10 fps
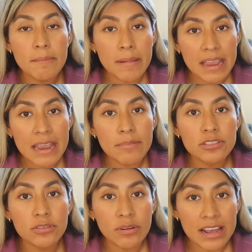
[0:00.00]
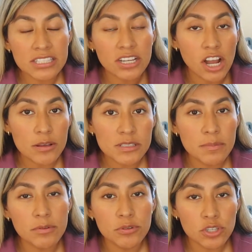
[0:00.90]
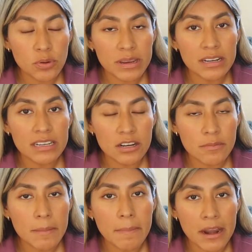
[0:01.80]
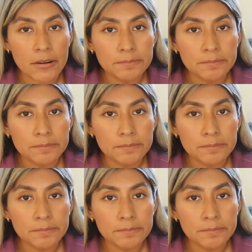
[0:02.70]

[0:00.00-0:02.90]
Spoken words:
able to grasp the concept of chewing a little bit better.